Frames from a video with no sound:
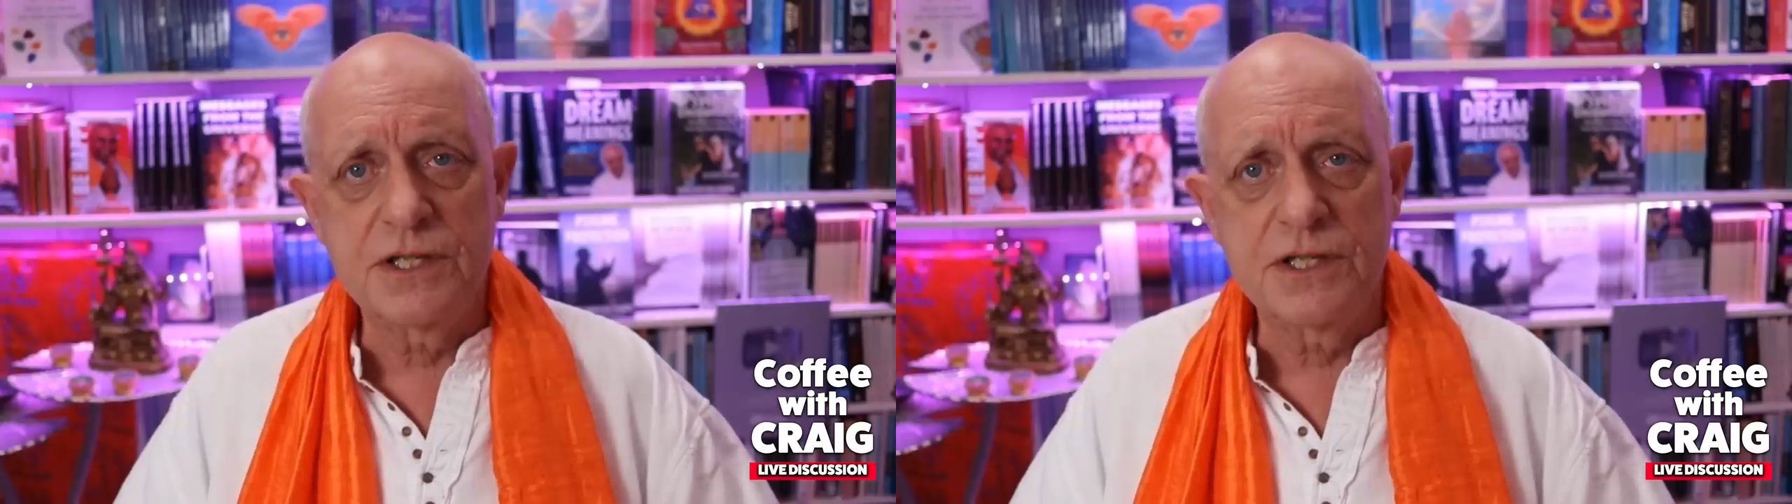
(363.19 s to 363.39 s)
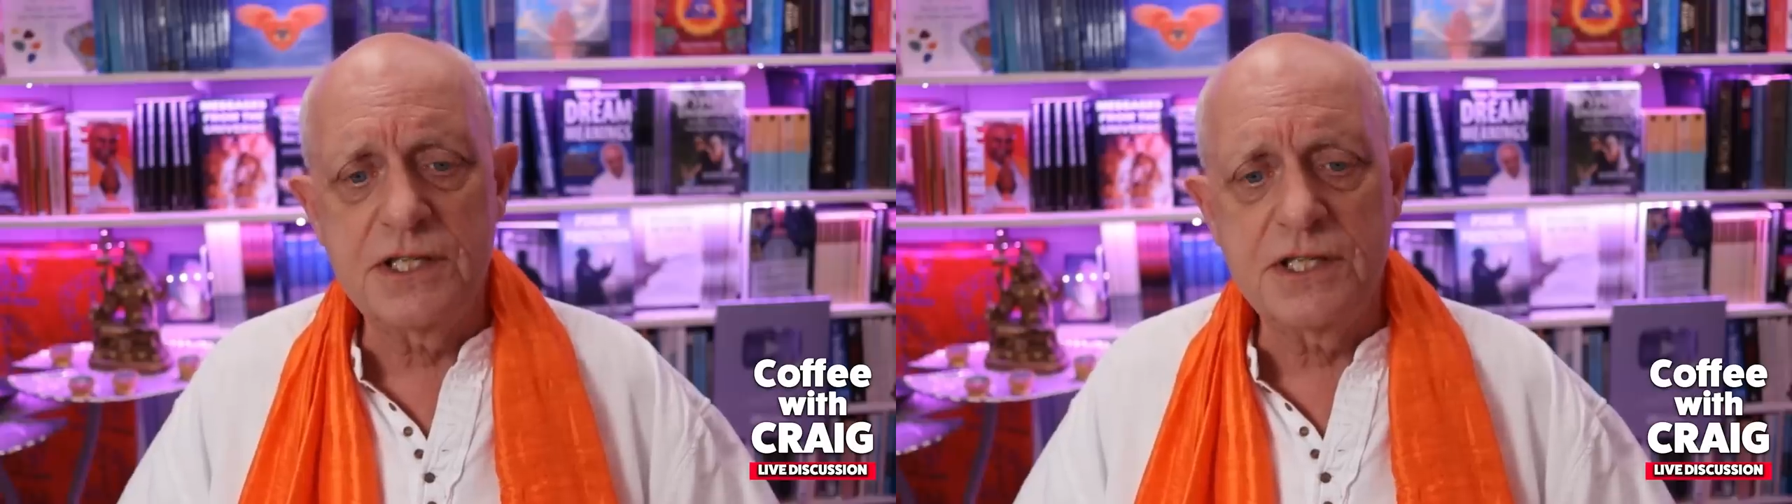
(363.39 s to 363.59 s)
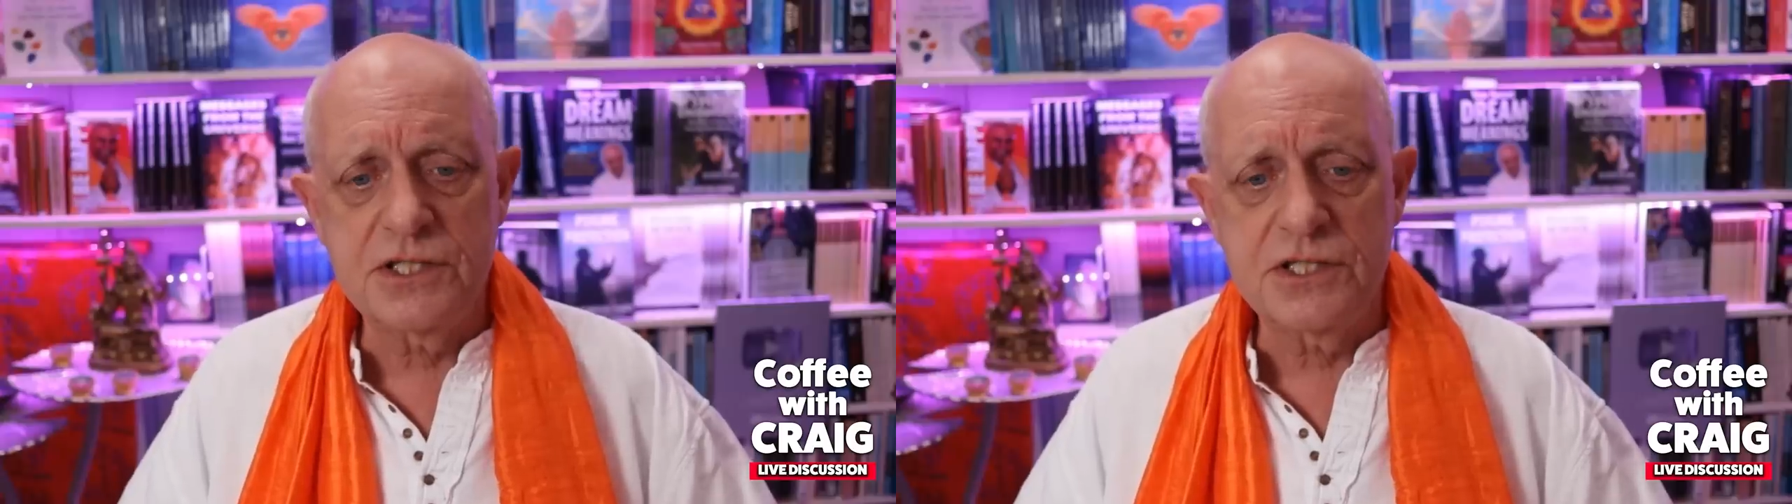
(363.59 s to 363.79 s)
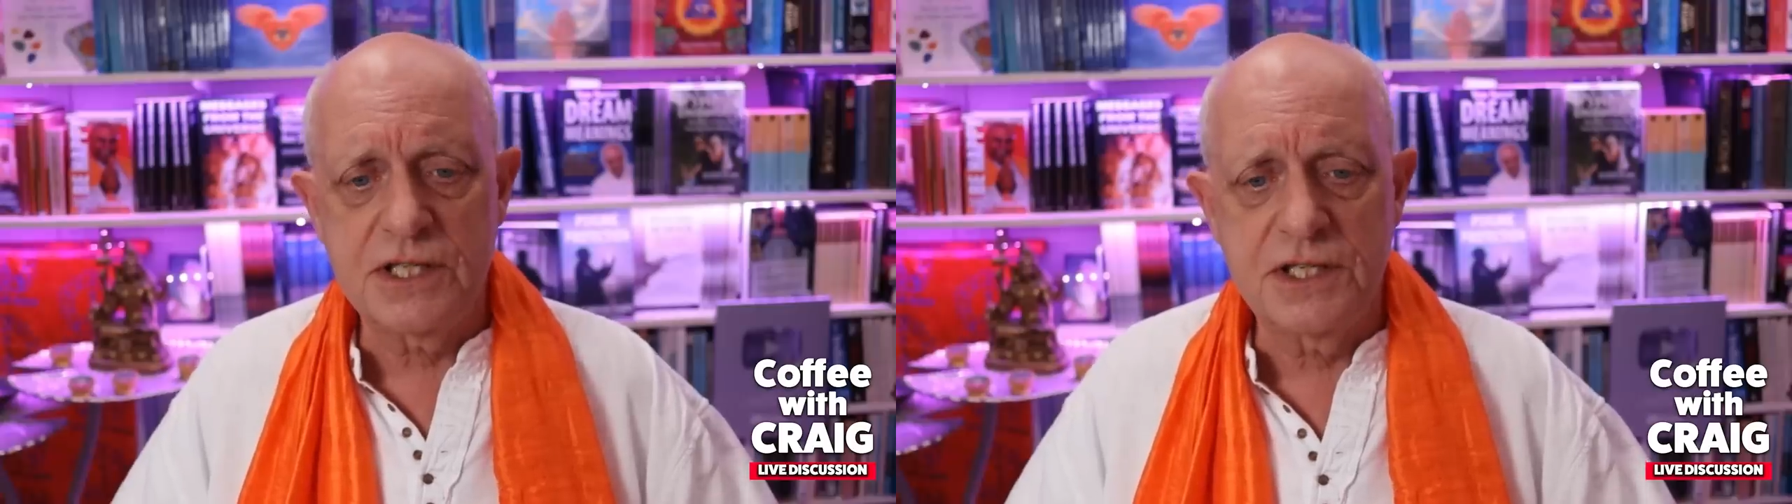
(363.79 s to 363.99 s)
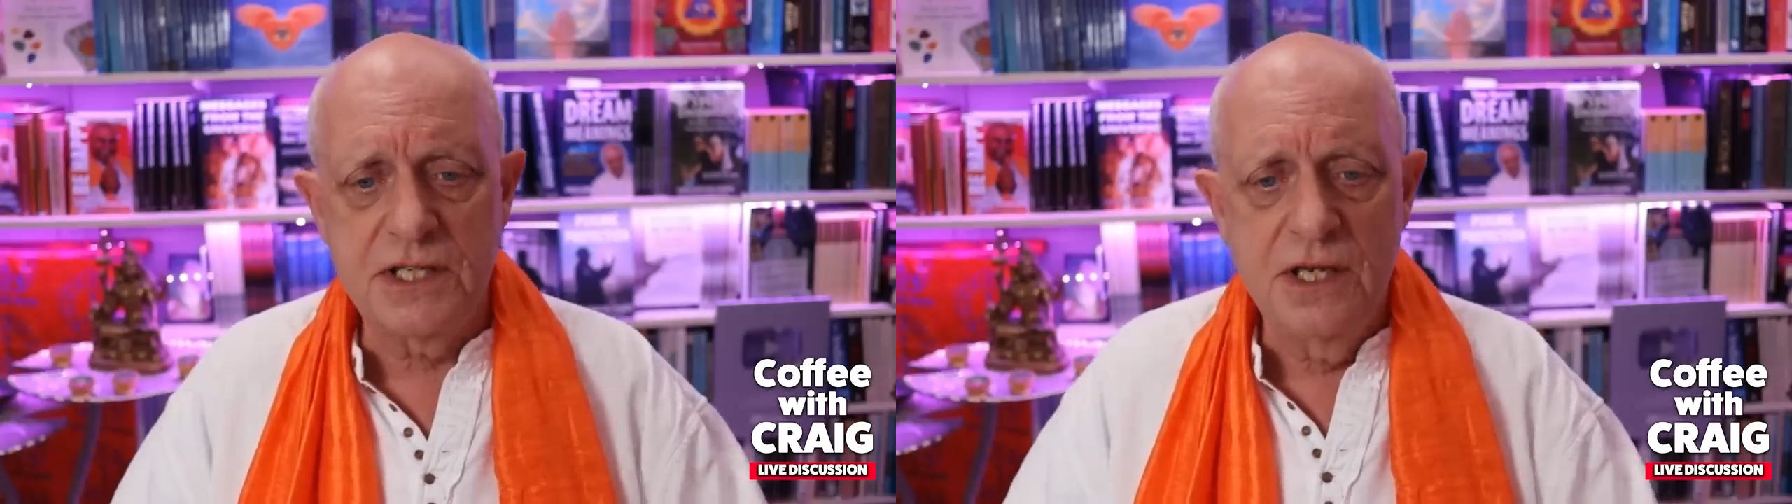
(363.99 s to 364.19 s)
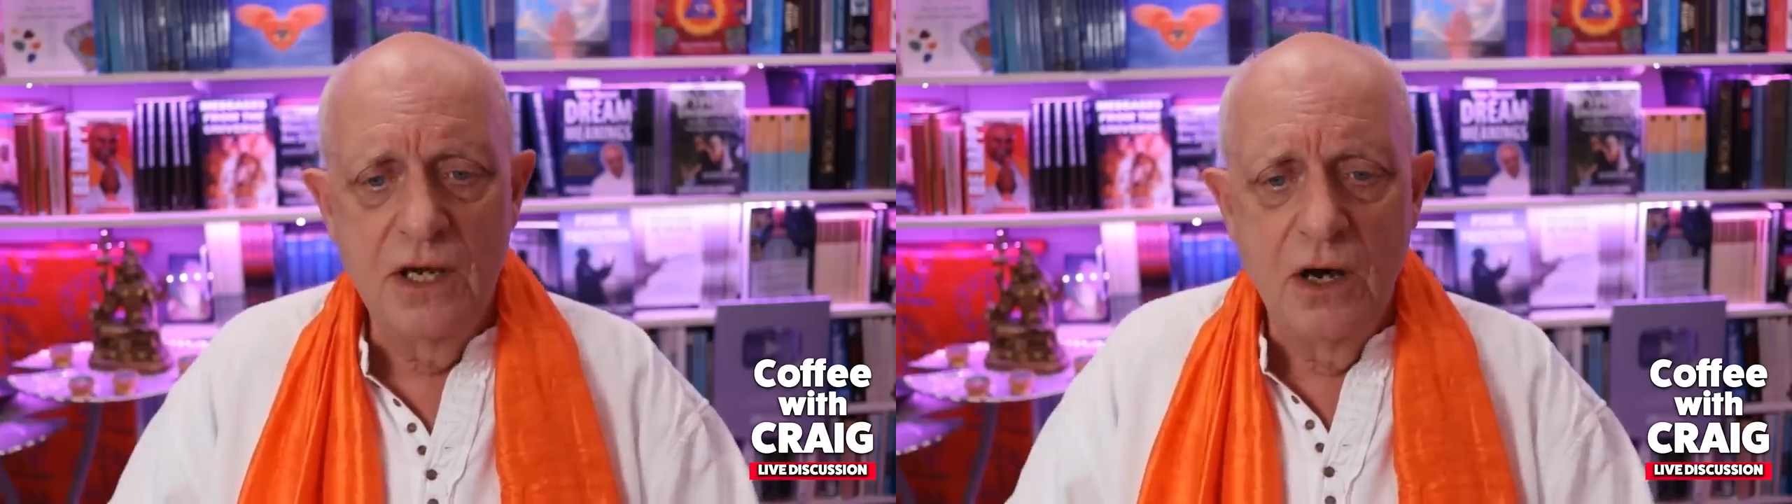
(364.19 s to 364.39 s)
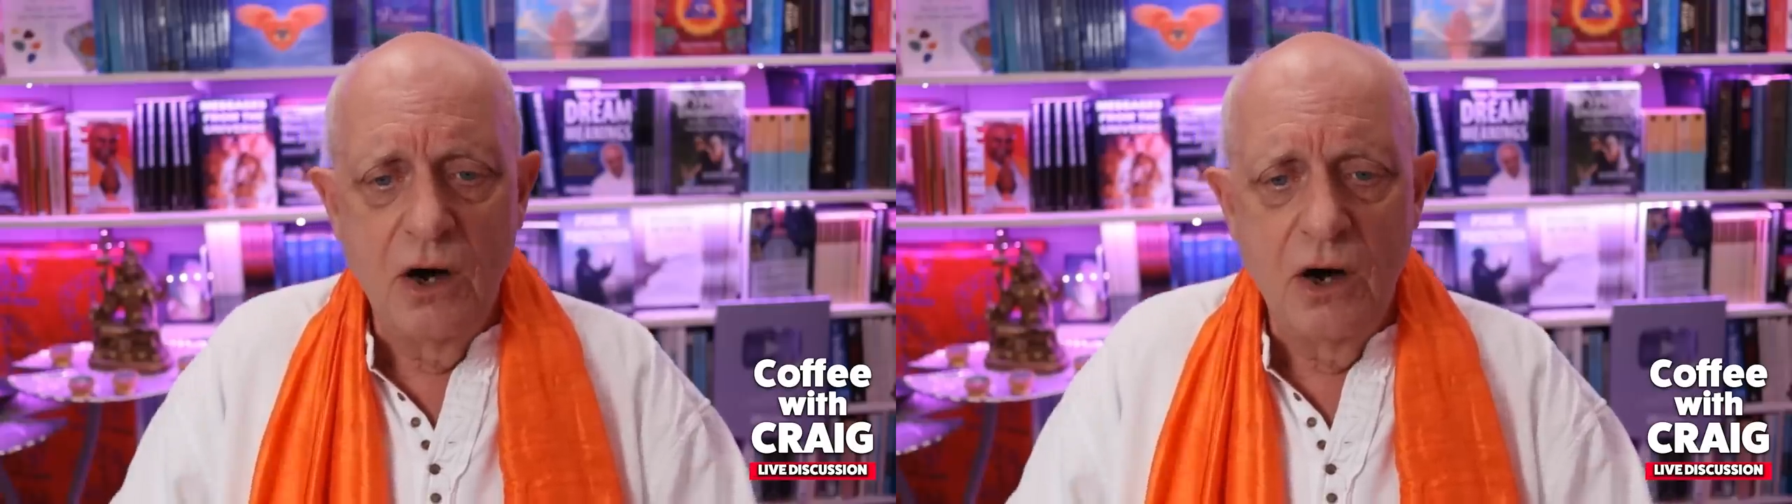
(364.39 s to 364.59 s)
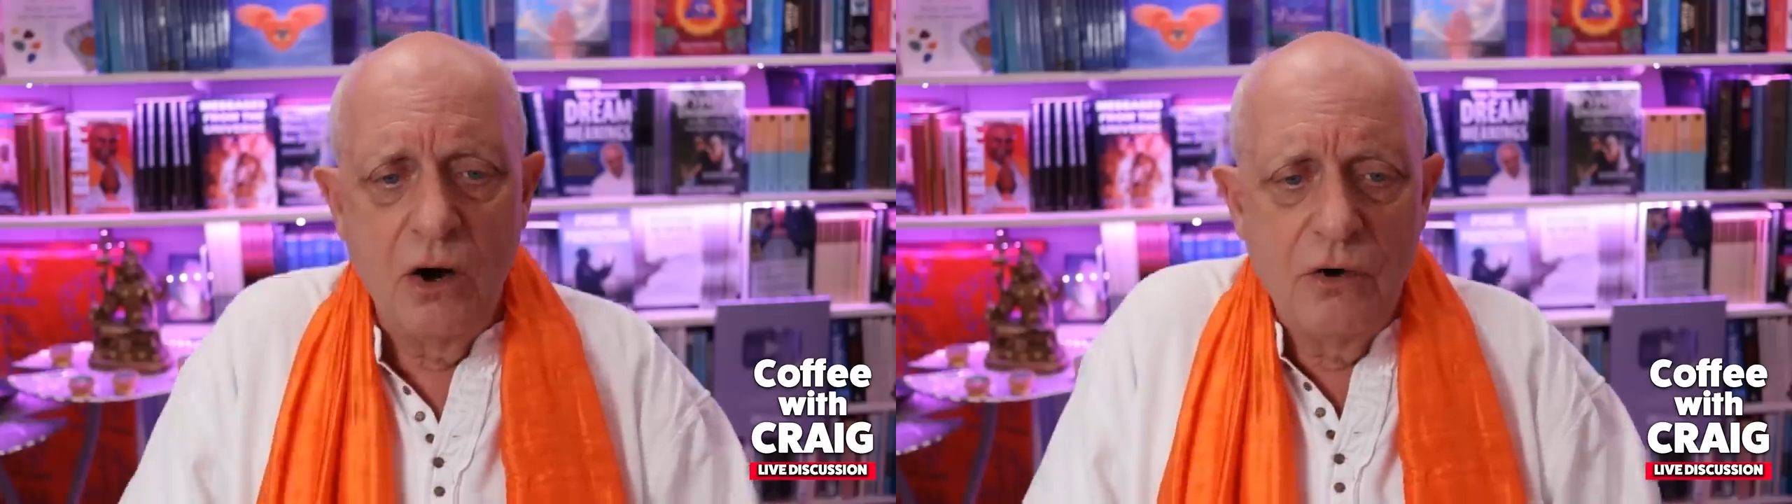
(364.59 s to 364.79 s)
And they did a study
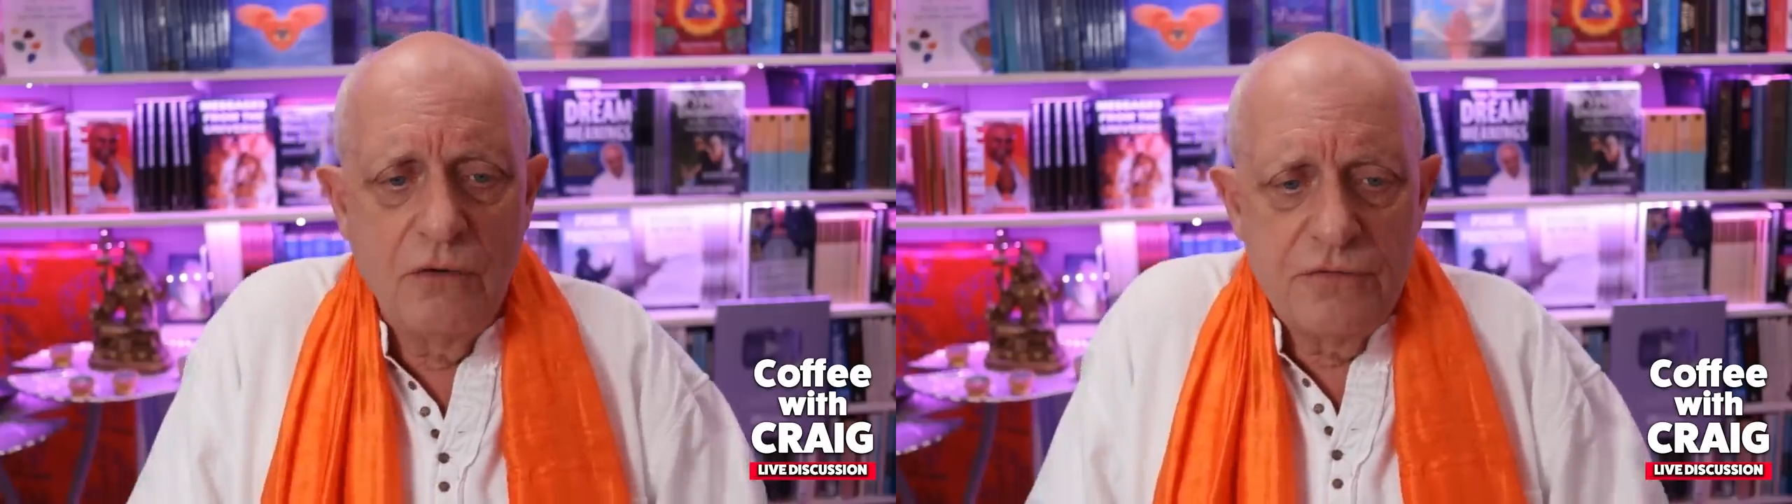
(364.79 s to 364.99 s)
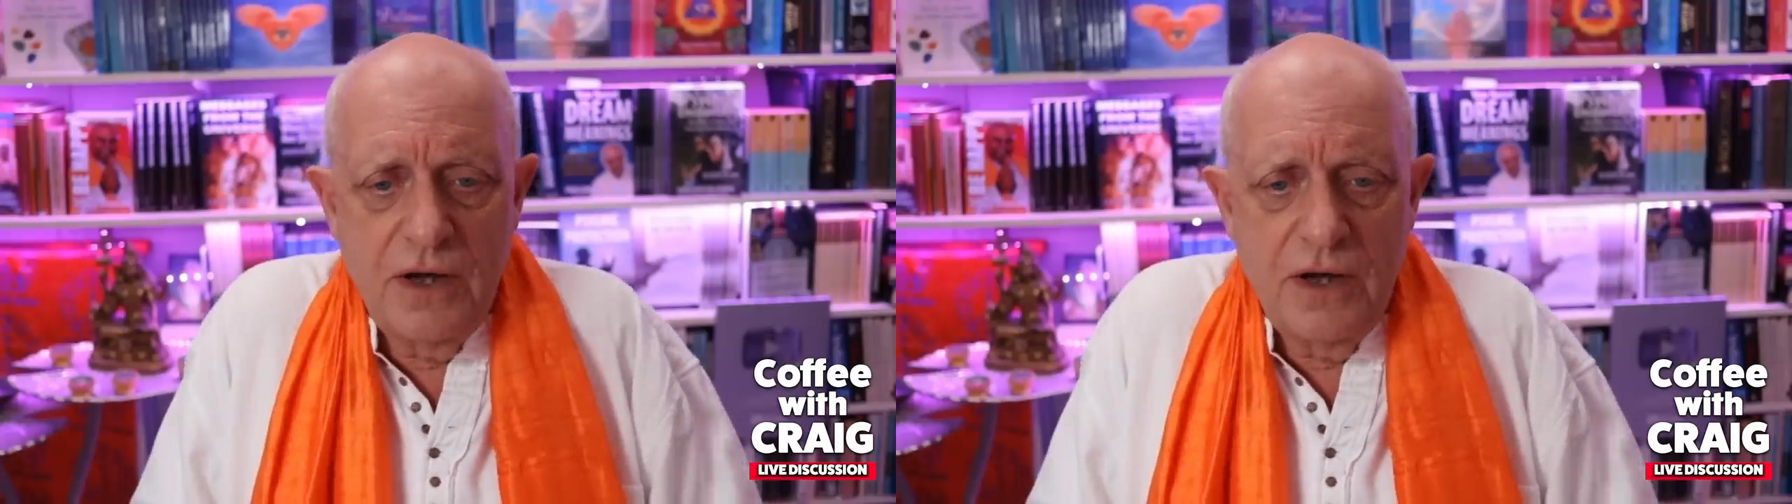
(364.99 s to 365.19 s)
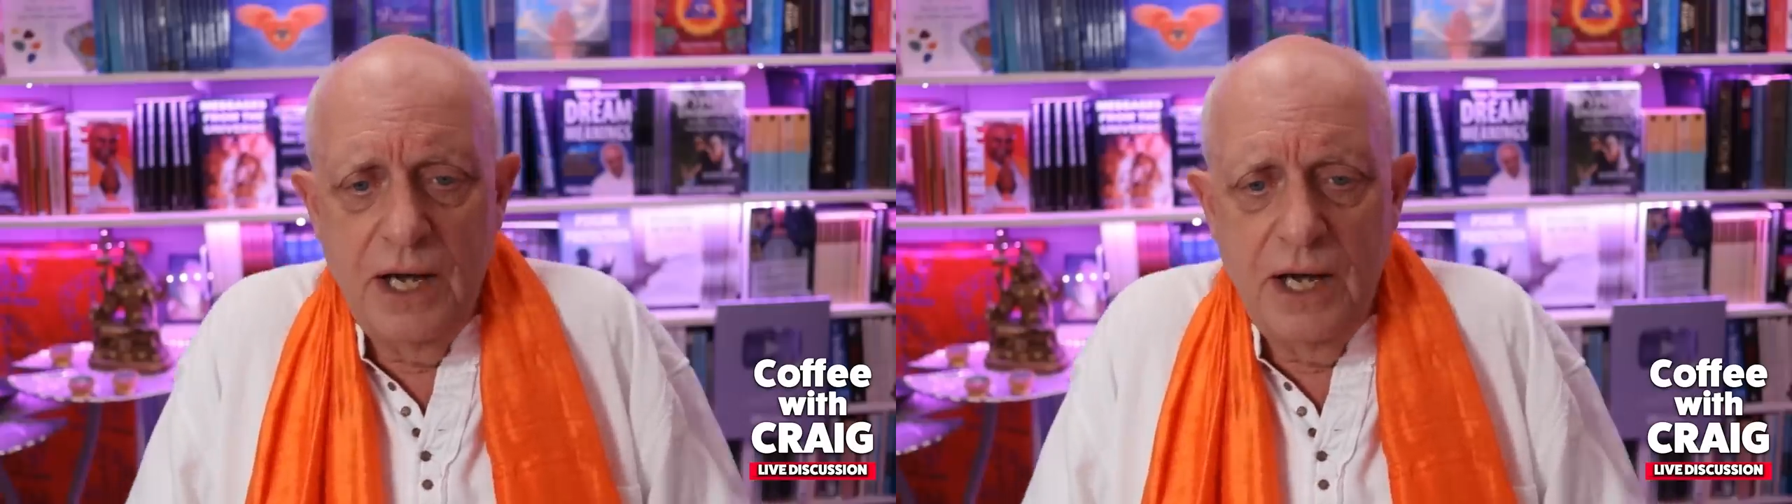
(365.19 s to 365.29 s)
of